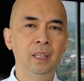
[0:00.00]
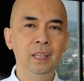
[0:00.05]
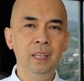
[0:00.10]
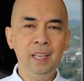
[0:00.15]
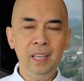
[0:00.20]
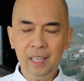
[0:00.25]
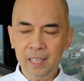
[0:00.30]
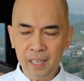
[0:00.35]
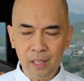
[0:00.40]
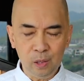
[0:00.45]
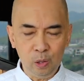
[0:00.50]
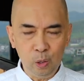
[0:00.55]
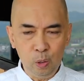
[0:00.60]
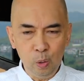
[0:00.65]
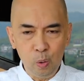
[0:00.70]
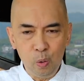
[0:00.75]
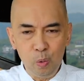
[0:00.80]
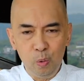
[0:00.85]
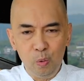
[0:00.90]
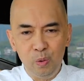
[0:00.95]
he can
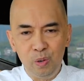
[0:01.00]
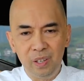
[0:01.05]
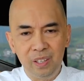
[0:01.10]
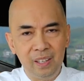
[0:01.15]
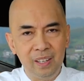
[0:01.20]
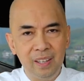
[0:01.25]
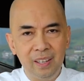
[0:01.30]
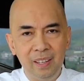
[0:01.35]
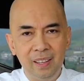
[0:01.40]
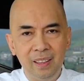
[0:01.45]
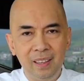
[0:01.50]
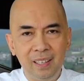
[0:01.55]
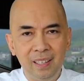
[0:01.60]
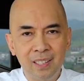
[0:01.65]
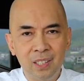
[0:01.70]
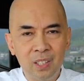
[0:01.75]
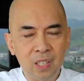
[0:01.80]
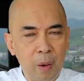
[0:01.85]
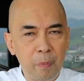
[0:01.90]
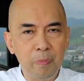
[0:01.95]
do
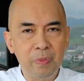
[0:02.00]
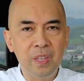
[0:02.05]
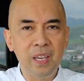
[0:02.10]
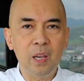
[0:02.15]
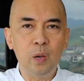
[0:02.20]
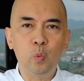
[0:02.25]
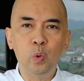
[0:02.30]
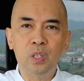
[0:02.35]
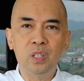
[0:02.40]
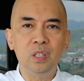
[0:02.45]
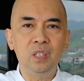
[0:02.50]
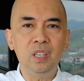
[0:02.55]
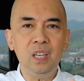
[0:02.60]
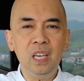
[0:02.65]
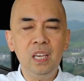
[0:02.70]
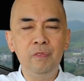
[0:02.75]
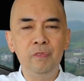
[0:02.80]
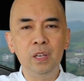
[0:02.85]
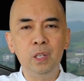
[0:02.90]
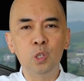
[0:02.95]
something which is
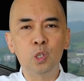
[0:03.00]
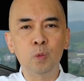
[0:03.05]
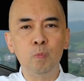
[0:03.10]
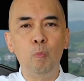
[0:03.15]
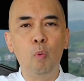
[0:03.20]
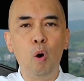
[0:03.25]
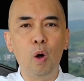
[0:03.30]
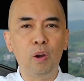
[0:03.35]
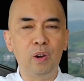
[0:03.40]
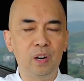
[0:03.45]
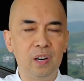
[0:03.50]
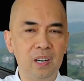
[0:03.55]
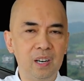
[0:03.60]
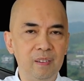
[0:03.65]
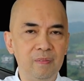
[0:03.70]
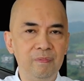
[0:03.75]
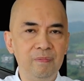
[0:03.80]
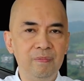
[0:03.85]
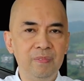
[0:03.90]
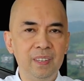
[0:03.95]
even smaller.
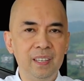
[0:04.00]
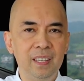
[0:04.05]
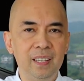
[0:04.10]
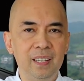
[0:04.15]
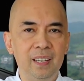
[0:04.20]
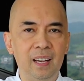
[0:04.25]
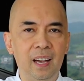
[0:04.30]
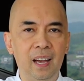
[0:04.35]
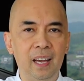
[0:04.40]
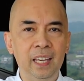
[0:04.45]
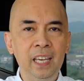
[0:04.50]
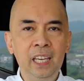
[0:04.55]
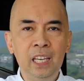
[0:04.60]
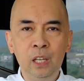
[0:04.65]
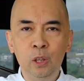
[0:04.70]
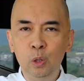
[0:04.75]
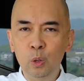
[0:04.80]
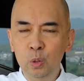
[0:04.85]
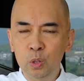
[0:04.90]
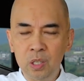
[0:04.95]
He
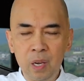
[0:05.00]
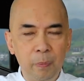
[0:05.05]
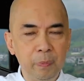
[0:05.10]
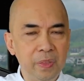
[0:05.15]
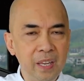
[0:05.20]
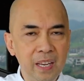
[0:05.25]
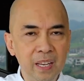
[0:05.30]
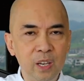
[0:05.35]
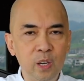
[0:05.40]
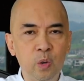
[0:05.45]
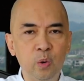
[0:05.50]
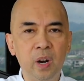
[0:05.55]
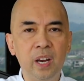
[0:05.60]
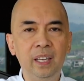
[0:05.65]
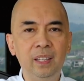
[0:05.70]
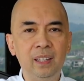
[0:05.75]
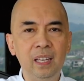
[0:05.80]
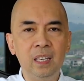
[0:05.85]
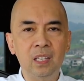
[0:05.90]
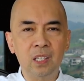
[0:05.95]
can do something
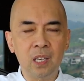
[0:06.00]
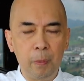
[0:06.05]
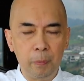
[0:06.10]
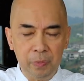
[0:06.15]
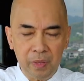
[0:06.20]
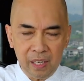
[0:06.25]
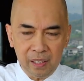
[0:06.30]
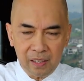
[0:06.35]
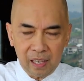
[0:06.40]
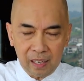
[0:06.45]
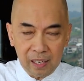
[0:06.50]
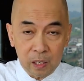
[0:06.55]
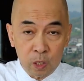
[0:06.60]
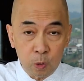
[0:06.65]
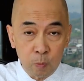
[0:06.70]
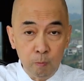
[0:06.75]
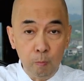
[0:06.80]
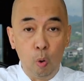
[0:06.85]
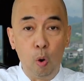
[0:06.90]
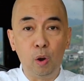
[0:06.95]
great and something that is
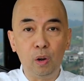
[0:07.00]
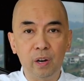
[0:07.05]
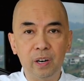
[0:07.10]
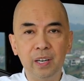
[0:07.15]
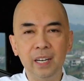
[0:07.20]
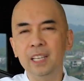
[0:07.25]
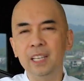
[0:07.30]
smaller